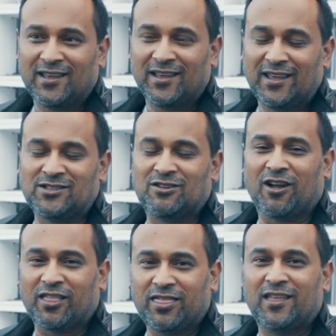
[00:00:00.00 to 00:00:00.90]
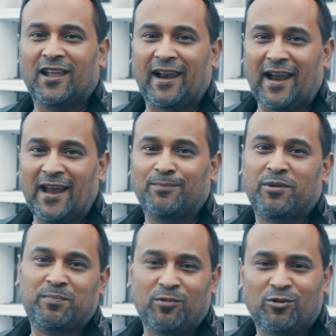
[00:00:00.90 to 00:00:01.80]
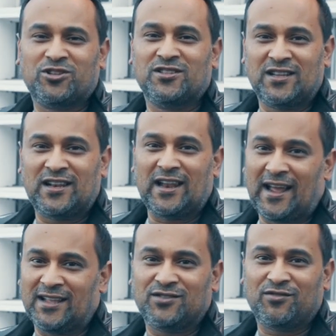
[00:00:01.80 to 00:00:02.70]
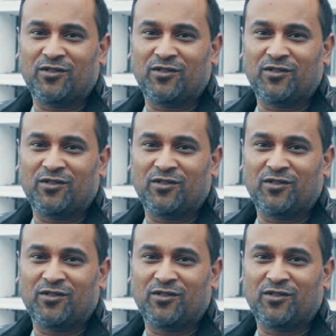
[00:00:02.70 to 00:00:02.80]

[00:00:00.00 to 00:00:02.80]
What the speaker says: it's got the right proportions and lines for